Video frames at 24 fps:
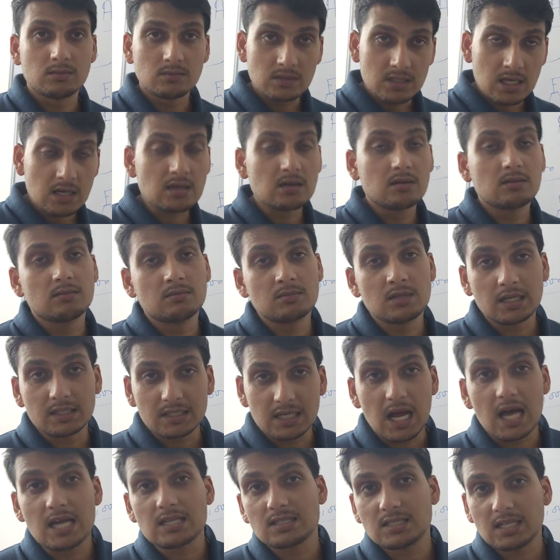The
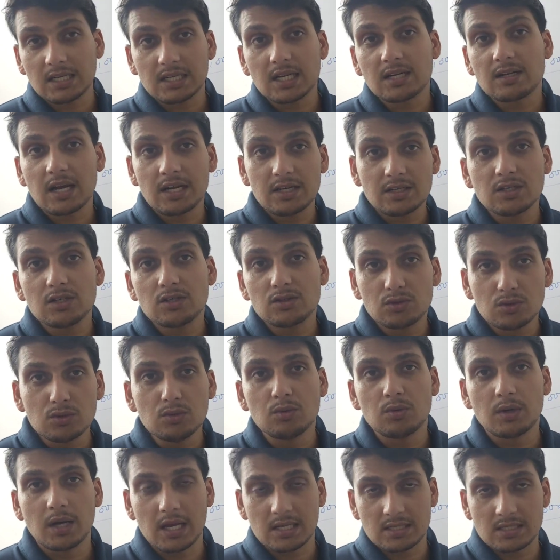task that a writer
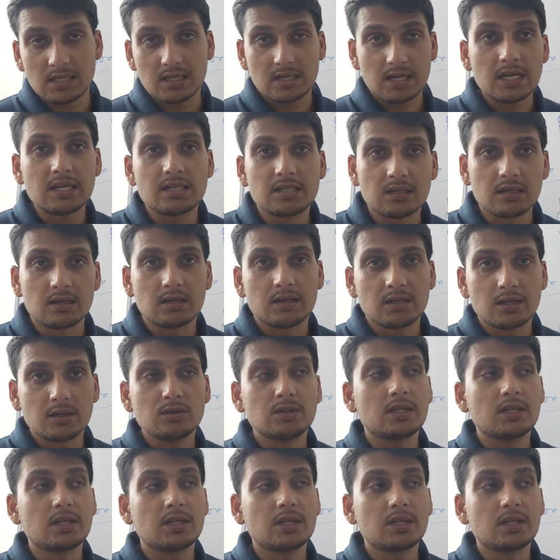do as a writer,